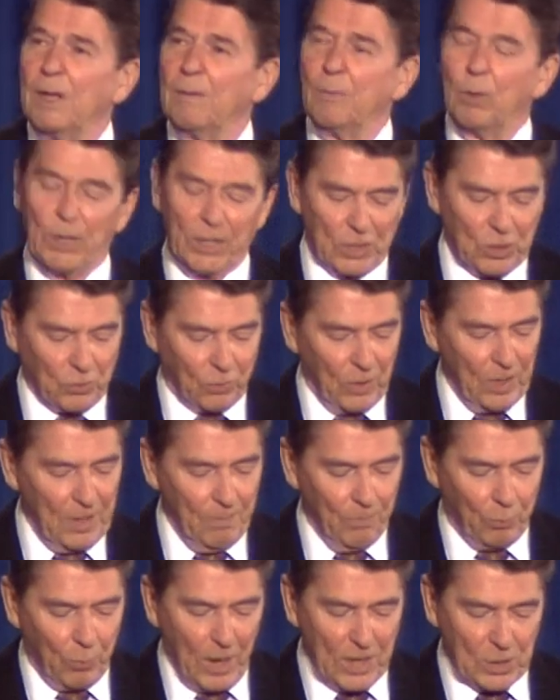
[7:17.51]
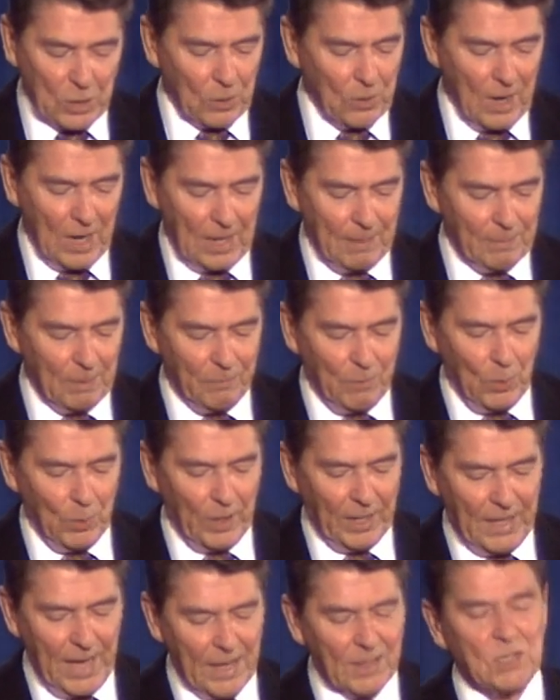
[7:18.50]
put extreme pressure on him to vote
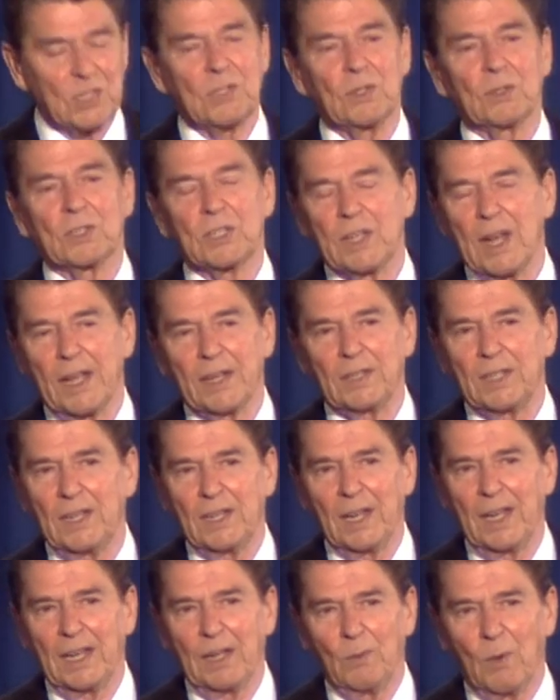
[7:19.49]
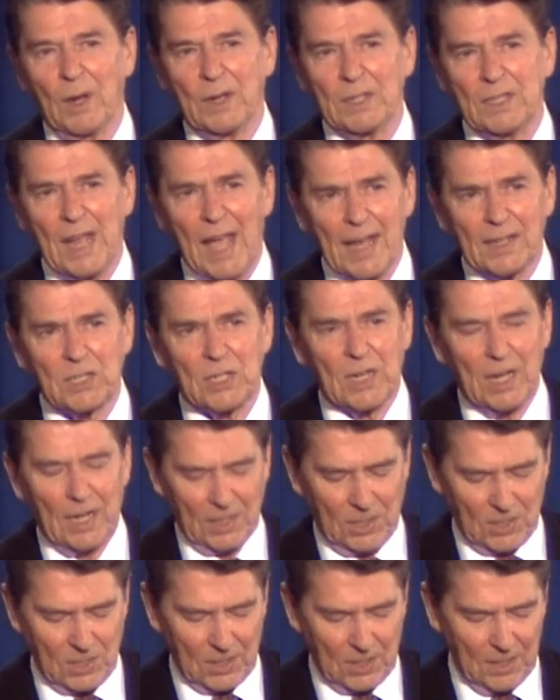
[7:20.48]
against those nineteen eighty-one tax
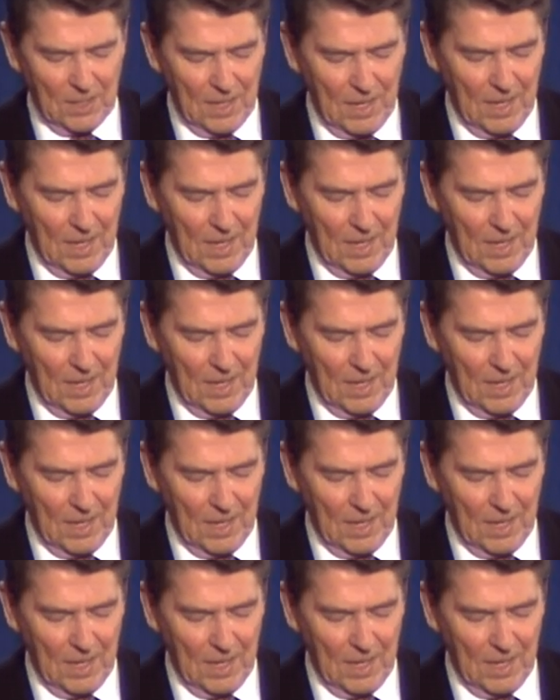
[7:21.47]
cuts.